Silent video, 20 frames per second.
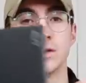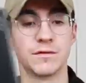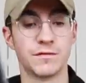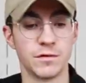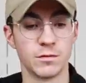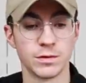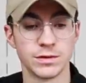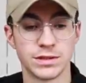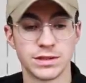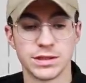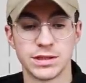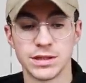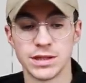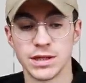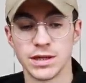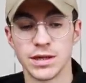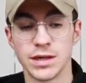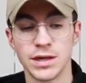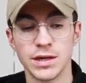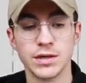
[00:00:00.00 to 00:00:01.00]
So if you wanted
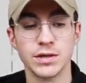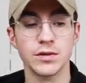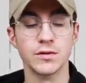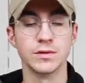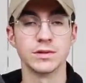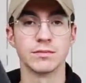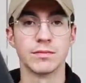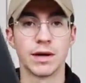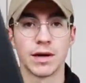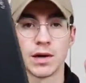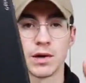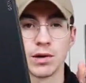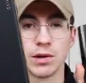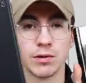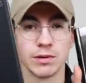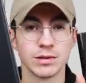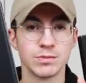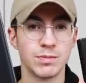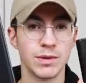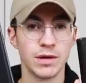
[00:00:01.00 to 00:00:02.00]
to use micro
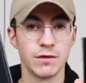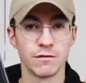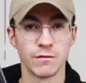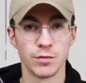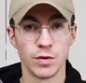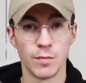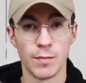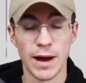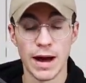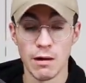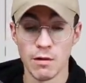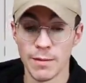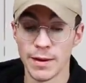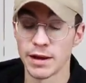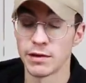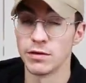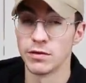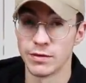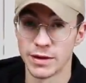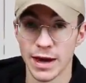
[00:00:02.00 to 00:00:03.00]
USB from your power
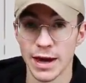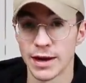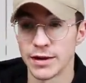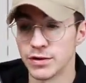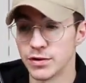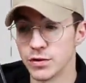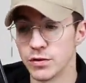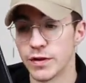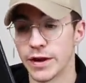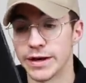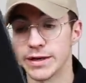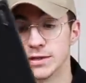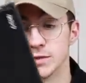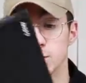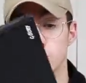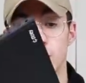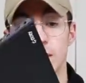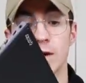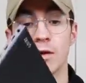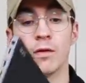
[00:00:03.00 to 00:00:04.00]
bank, you can do that as
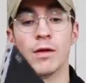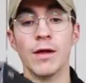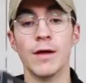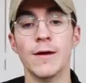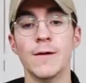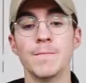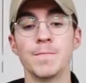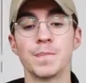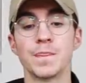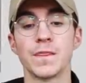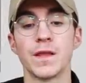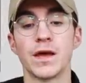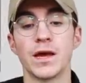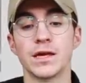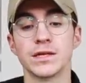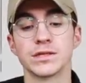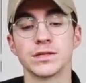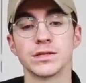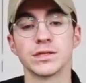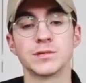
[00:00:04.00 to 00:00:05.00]
well.
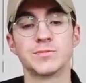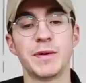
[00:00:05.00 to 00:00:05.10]
It's got the